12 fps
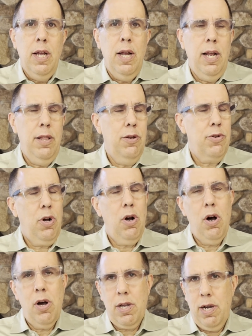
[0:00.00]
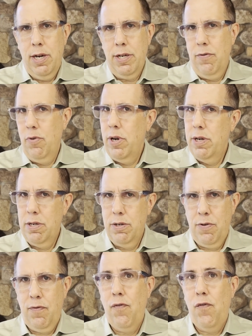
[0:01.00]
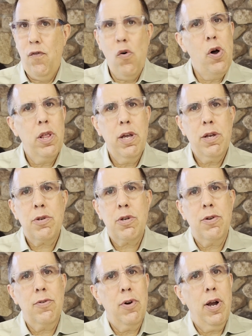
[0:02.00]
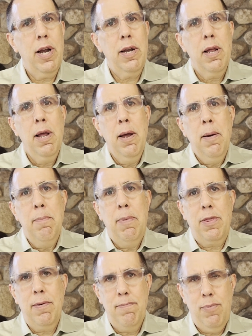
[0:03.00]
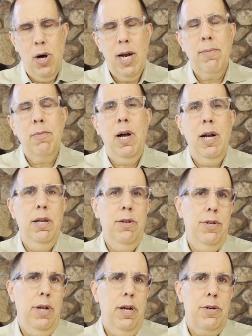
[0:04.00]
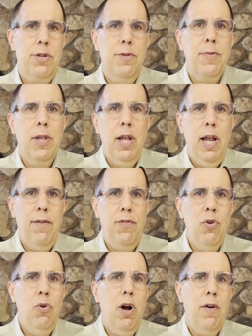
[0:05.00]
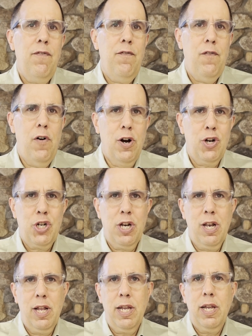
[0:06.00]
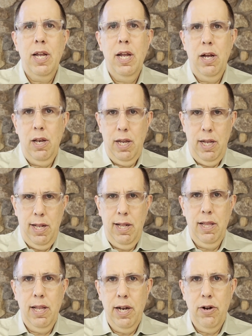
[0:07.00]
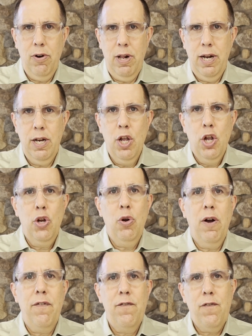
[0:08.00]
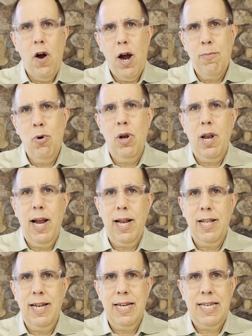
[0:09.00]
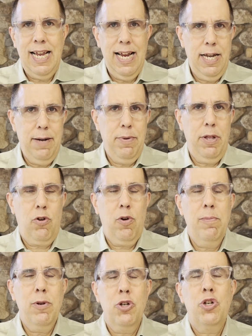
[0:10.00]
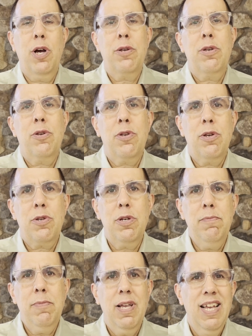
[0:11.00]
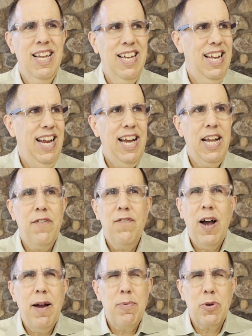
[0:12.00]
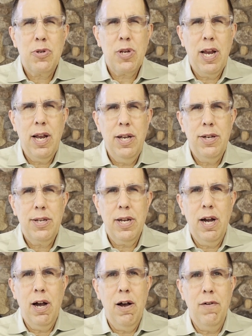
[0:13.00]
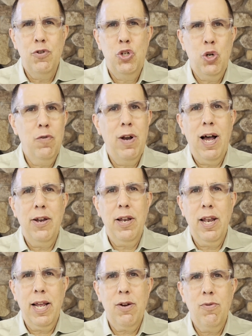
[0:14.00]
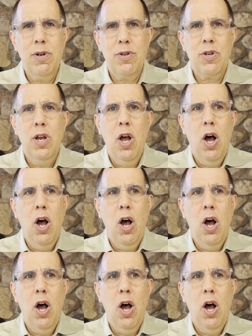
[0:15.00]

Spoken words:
And there's all kinds of reasons for this, right? But the bottom line is this. If you are functionally illiterate, you are far more likely to end up in the criminal justice system. 85% of juvenile delinquents